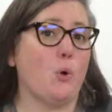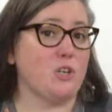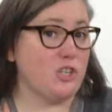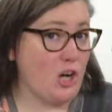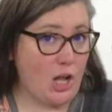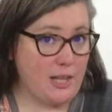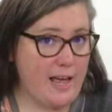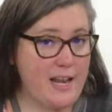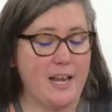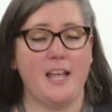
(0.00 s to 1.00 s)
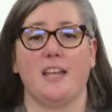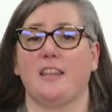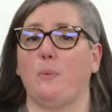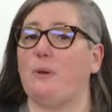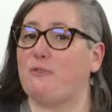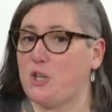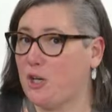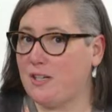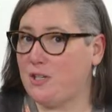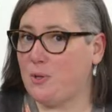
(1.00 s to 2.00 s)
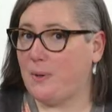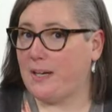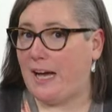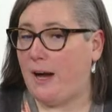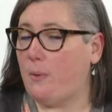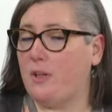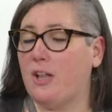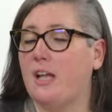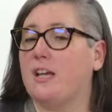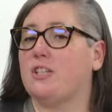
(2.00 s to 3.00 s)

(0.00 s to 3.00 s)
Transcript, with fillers: or shawlette that we've turned into a cowl.